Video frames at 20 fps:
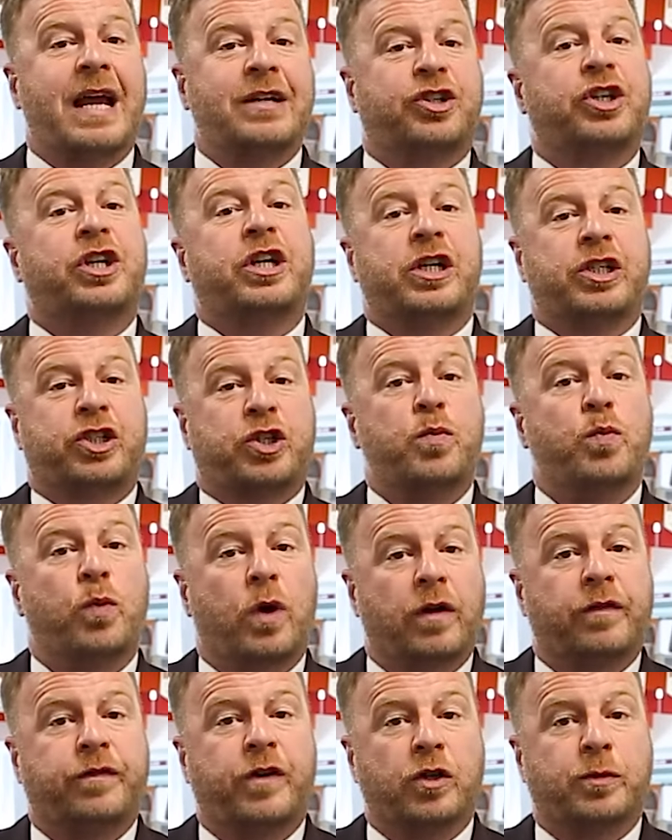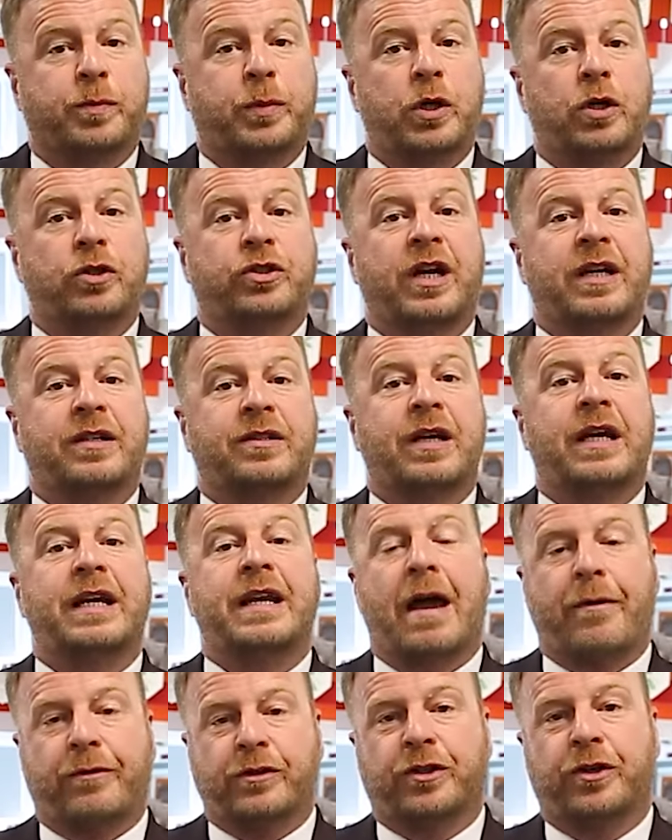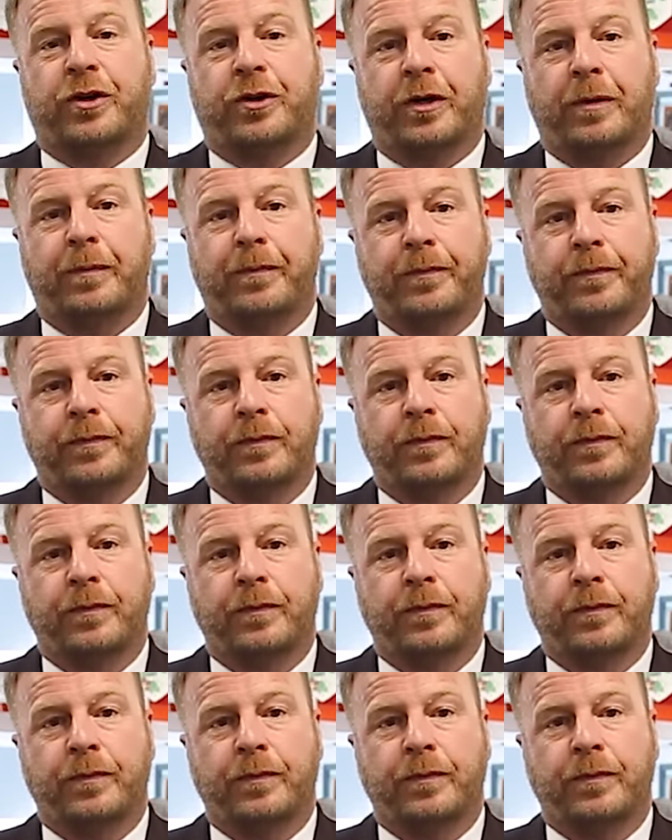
Education Workforce Project in Arizona.